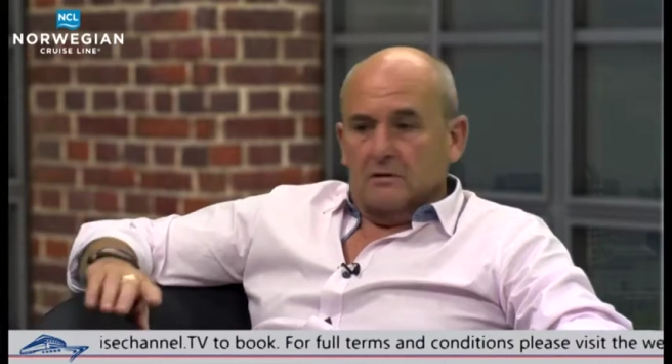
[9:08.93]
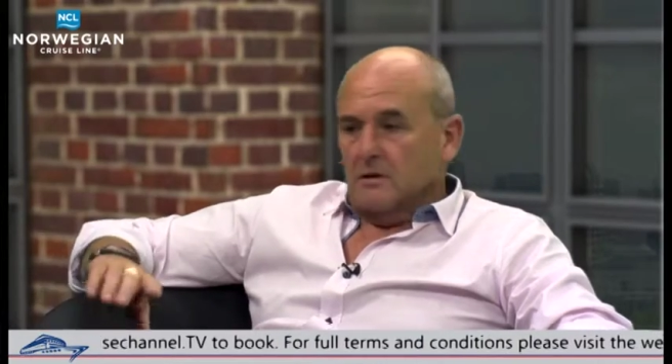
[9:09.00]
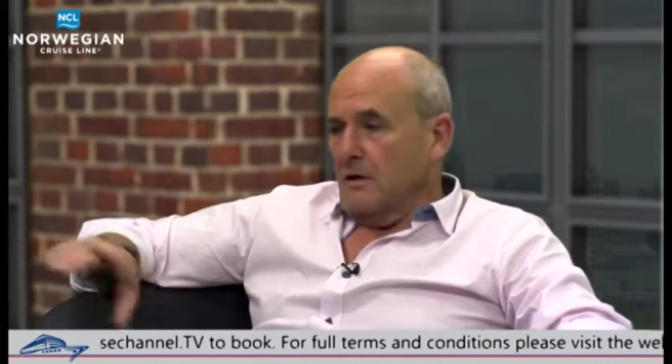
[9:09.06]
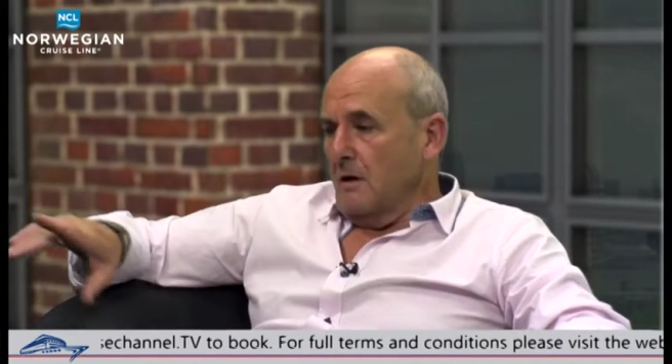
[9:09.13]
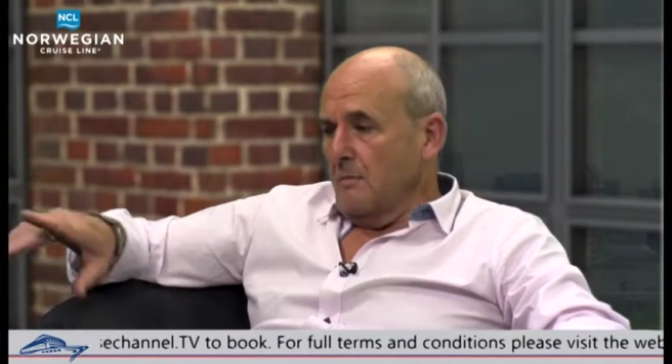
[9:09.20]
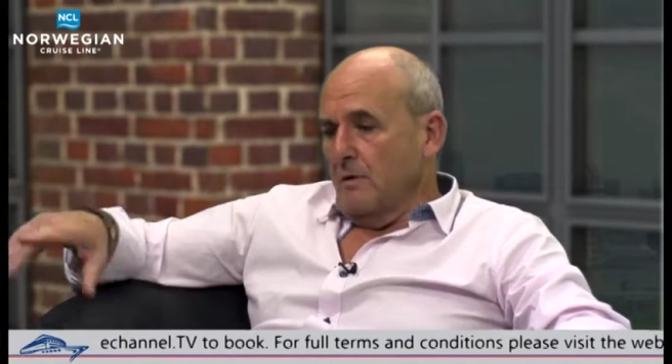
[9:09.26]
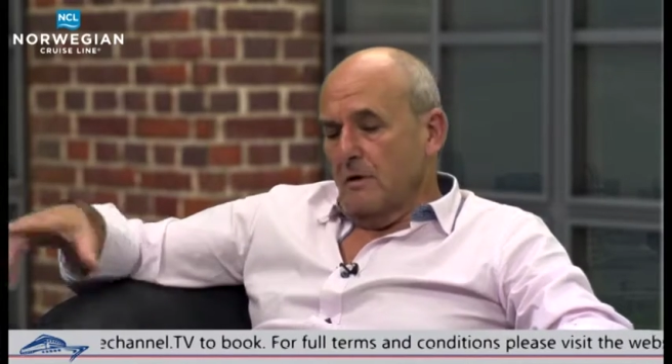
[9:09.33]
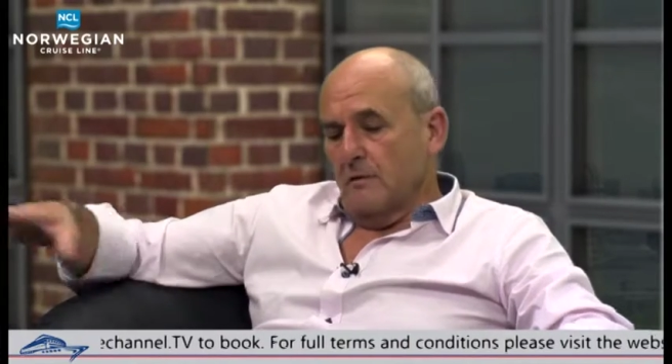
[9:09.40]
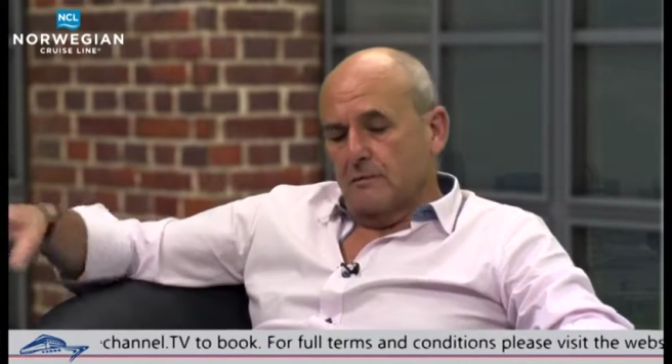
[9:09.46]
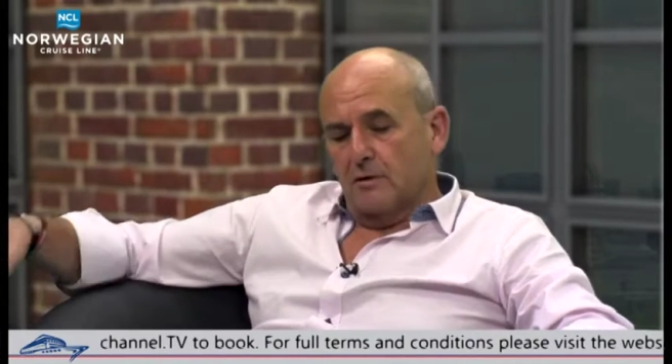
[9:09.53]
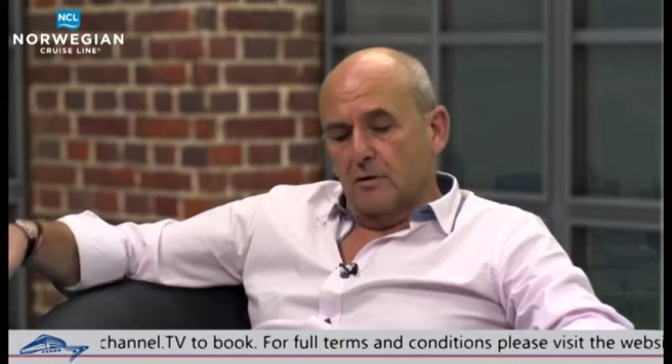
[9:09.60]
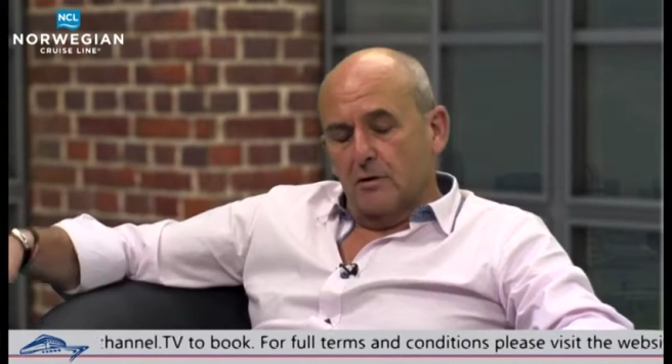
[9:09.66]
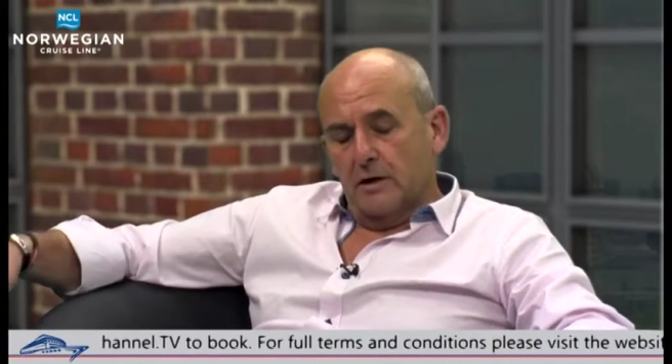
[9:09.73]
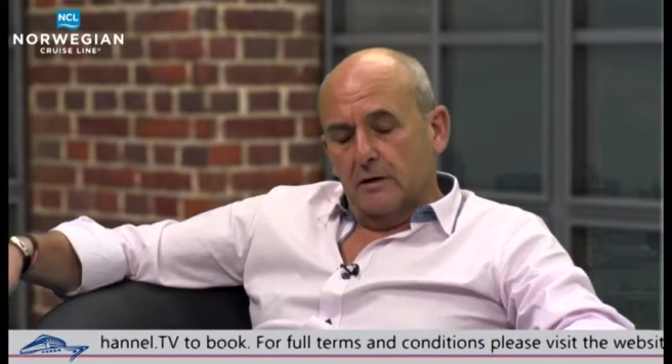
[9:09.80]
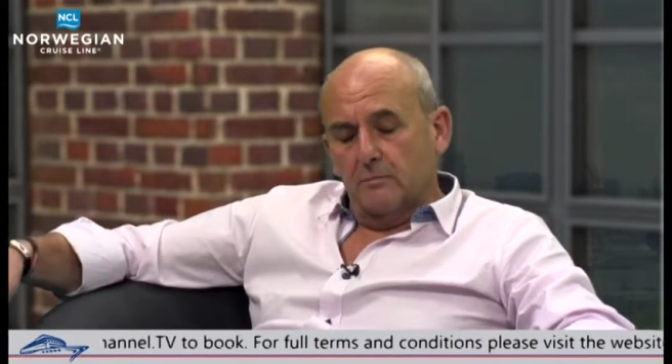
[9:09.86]
climb off,
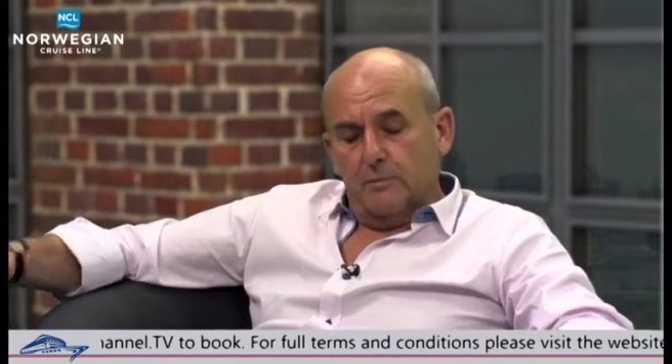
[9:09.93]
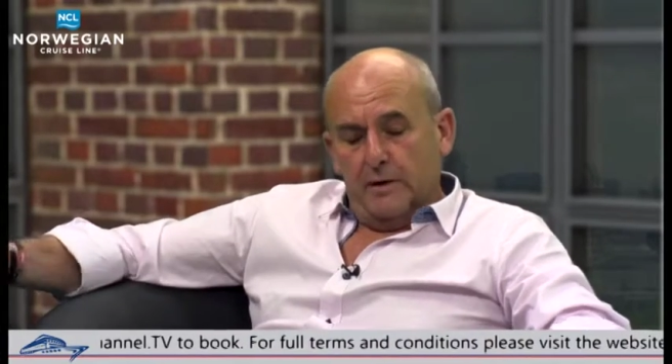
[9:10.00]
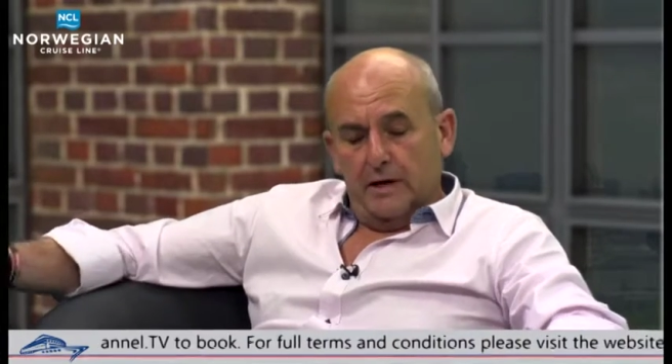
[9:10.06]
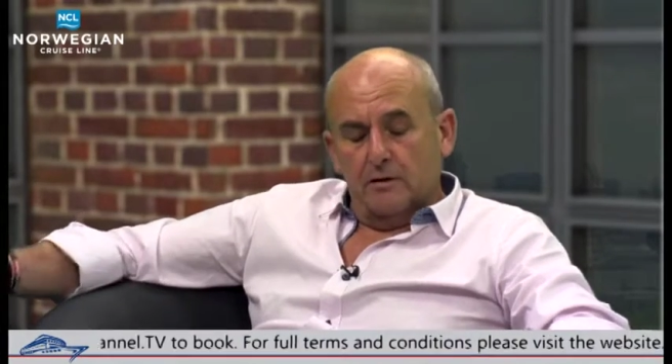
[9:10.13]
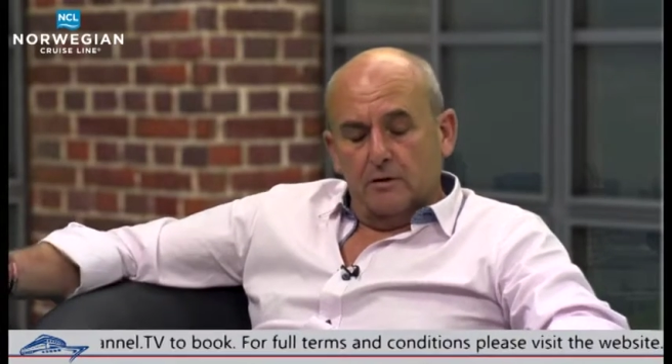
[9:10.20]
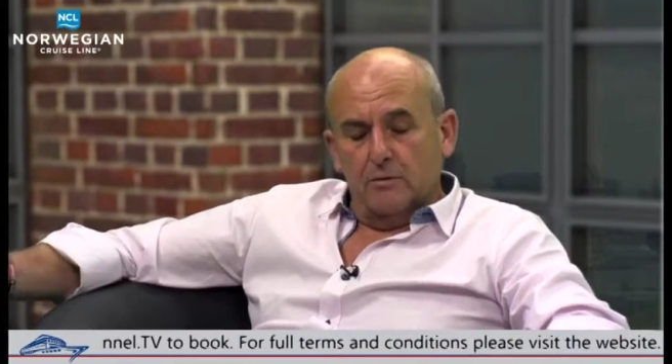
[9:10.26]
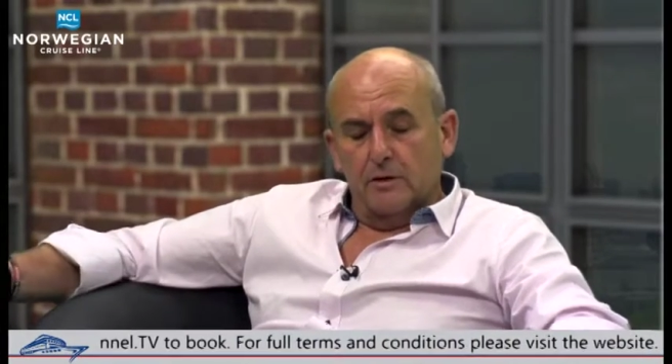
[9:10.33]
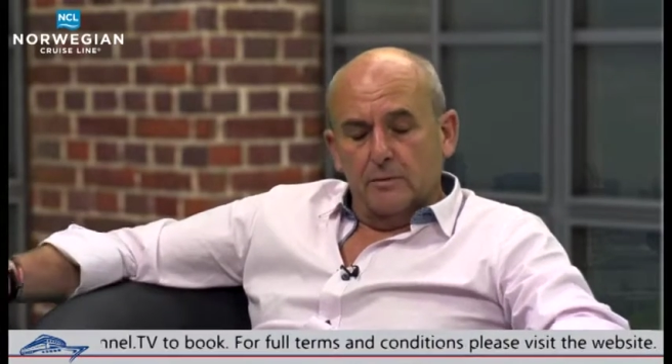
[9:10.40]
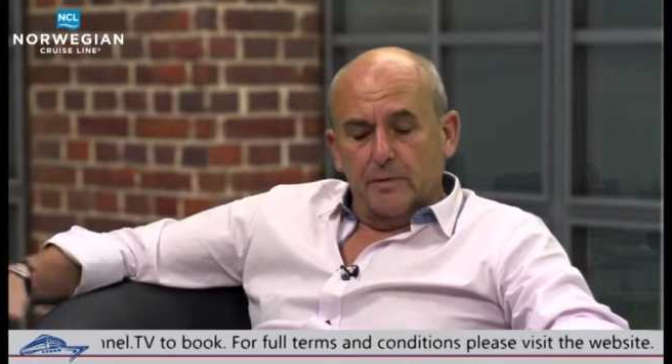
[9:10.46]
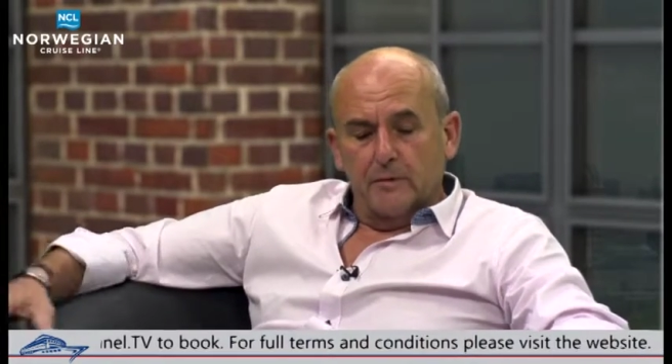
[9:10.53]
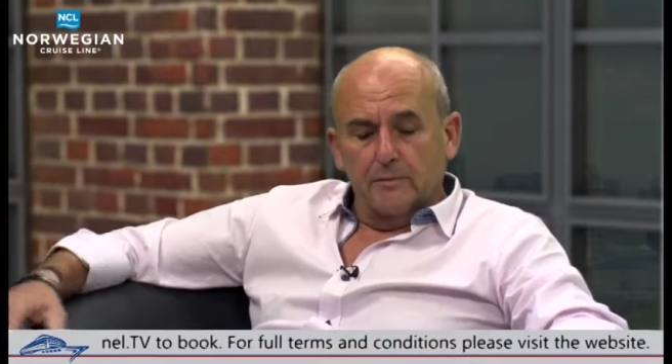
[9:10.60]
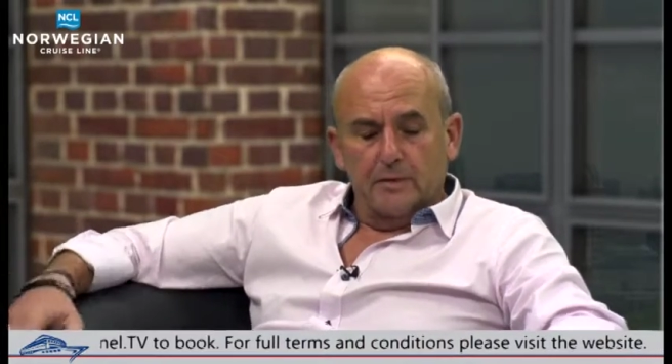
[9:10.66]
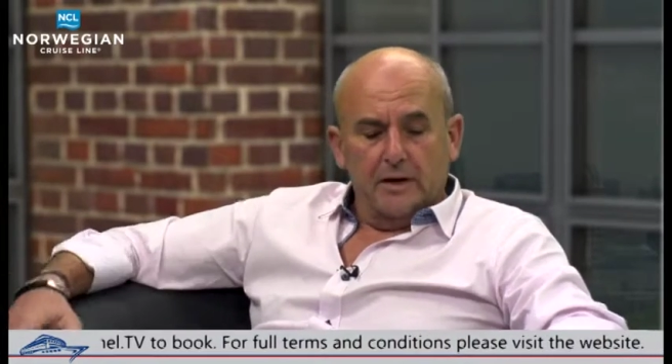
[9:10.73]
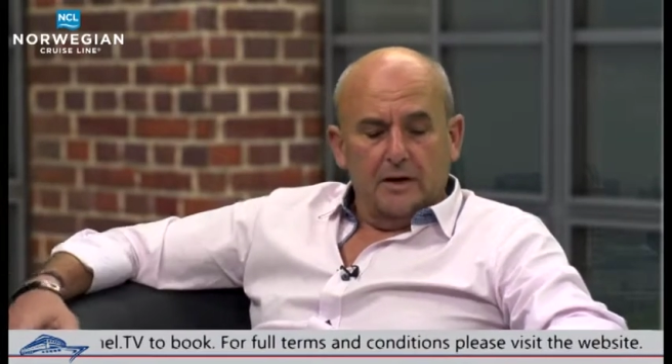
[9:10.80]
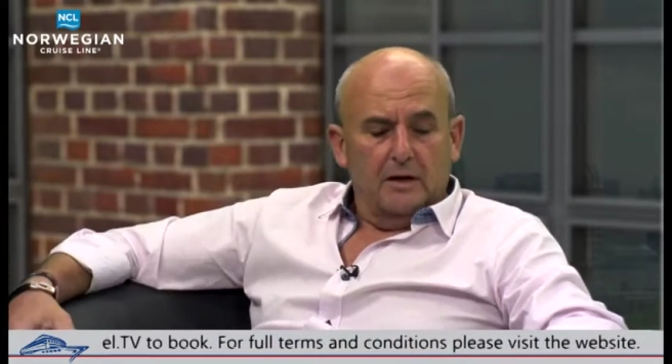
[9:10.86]
go in, pay to go into
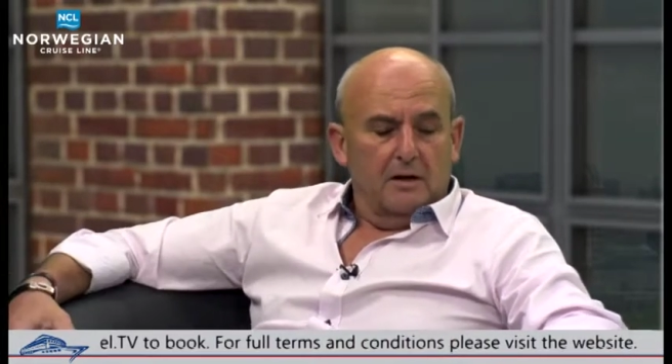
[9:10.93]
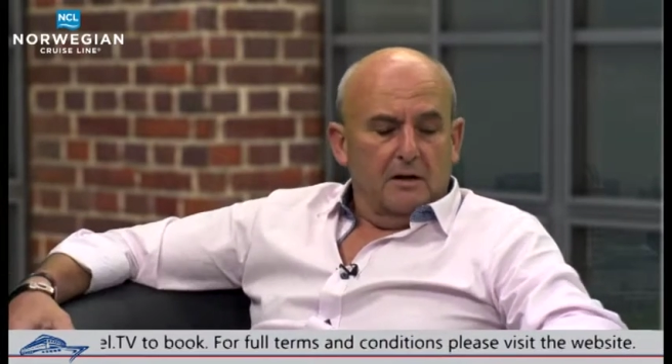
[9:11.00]
Pompeii